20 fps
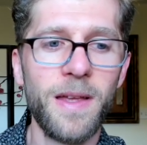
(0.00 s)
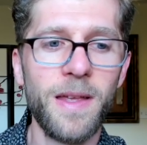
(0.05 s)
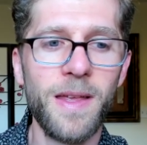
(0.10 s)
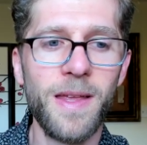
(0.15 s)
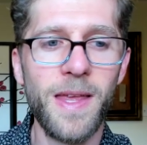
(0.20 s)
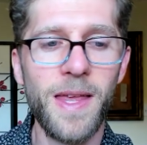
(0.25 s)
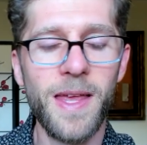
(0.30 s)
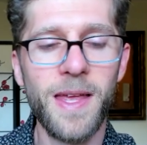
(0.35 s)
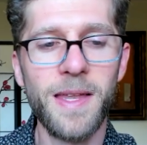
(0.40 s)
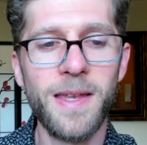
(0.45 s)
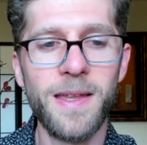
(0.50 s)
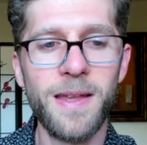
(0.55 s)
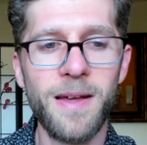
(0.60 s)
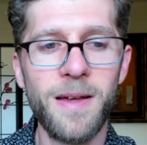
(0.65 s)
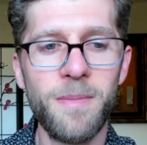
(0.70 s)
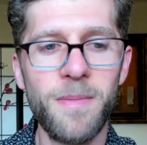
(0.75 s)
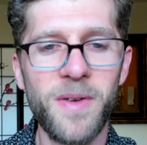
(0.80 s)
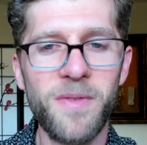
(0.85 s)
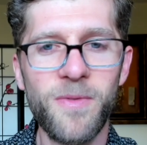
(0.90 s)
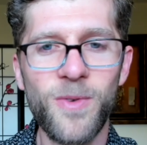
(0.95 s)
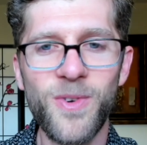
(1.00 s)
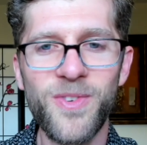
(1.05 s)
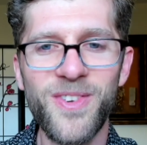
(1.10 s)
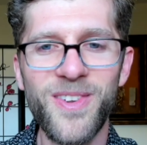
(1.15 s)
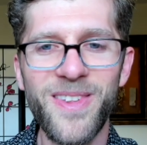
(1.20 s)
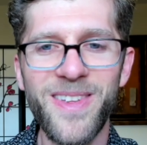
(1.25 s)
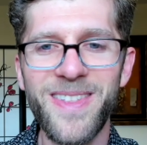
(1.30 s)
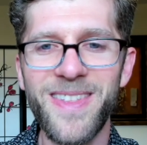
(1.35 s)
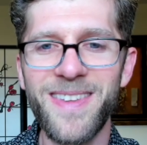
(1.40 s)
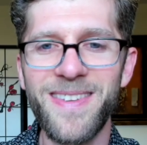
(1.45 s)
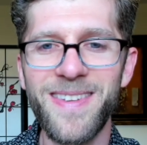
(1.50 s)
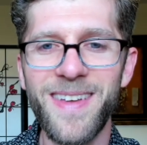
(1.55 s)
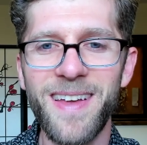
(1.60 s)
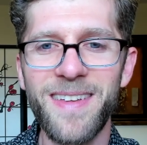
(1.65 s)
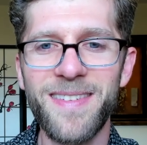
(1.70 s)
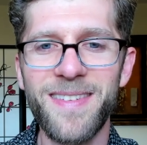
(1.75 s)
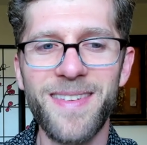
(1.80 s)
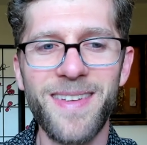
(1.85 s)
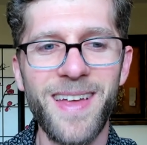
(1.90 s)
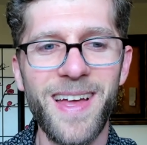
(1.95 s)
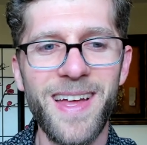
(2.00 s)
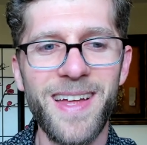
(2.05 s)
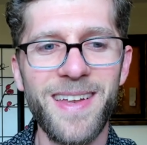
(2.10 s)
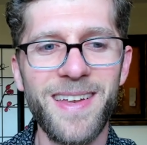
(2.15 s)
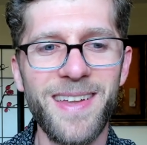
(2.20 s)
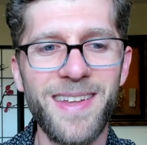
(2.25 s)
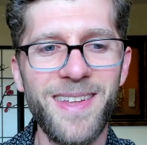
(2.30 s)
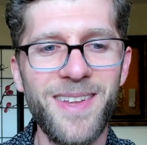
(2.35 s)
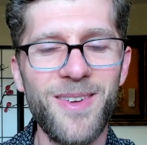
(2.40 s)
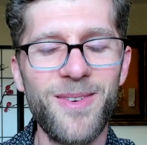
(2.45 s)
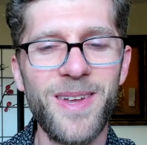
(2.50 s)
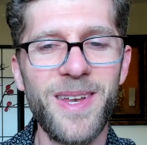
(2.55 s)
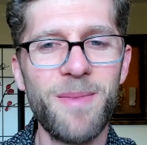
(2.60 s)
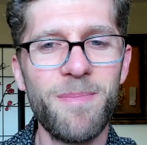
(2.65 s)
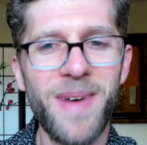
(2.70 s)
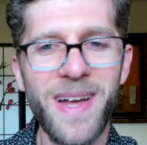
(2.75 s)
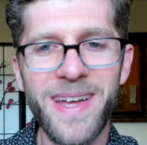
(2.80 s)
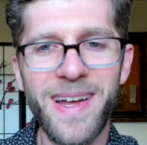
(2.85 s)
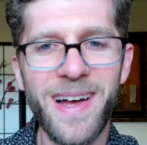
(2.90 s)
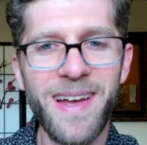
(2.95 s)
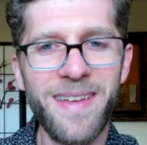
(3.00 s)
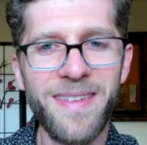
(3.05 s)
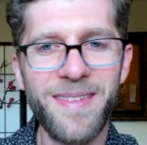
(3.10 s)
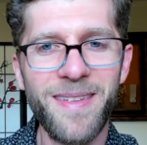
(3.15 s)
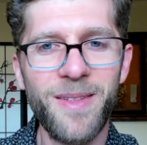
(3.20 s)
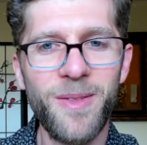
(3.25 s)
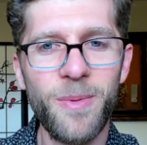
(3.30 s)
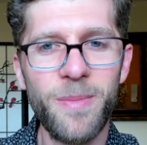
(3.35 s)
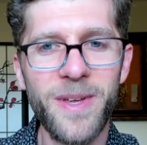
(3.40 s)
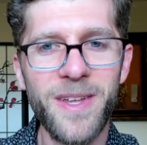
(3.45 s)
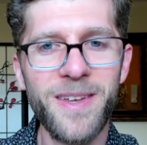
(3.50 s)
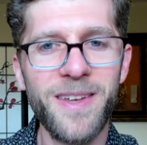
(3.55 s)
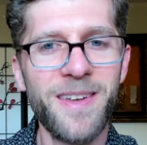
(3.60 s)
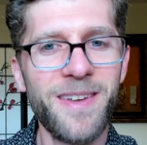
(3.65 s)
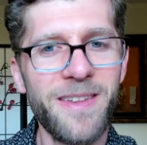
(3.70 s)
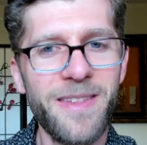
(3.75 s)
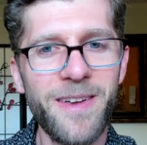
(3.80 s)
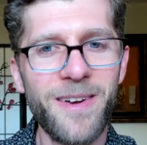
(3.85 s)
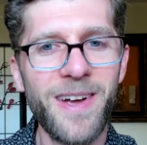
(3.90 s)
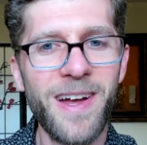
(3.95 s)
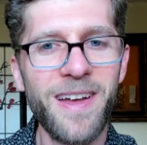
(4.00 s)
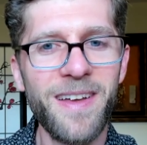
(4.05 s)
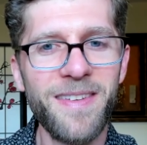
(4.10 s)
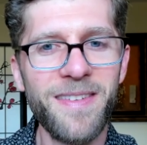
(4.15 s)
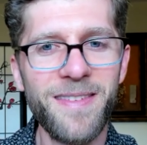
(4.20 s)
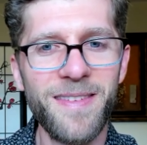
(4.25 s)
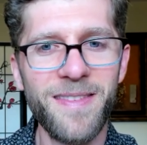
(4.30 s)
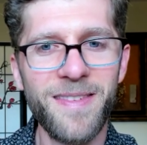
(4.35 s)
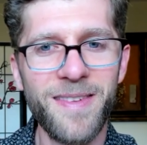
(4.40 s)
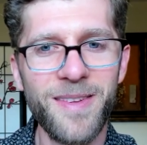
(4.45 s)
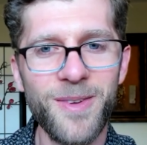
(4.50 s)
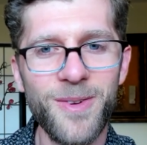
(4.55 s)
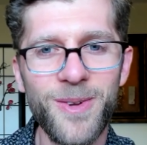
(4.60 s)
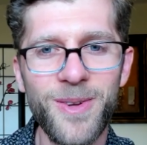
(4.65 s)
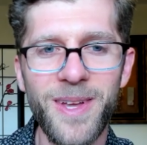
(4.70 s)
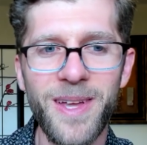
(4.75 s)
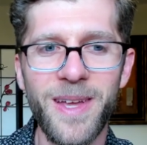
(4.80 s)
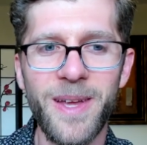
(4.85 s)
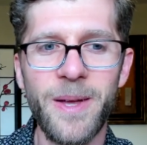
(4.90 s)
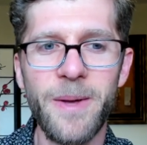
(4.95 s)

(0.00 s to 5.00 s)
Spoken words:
And unfortunately, the dust got, into my eyes a little bit, into their eyes, and so